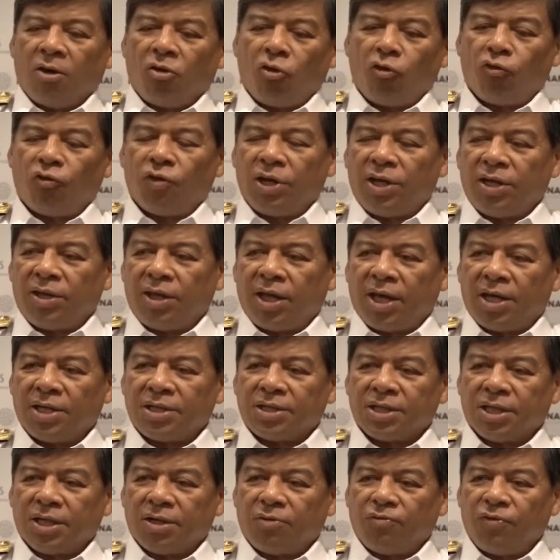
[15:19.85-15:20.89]
Hopefully
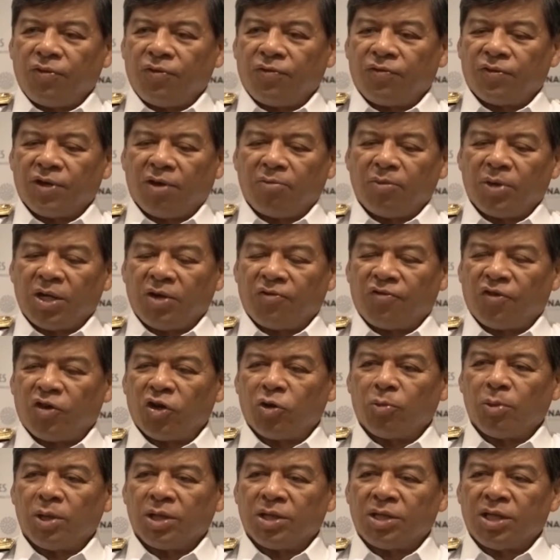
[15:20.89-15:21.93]
that with government
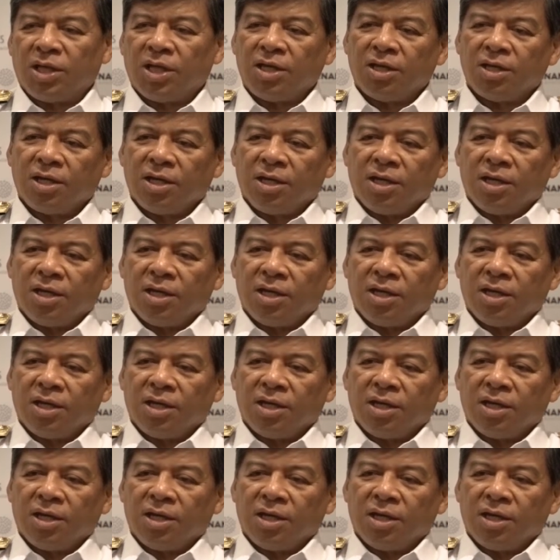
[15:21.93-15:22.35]
affordability,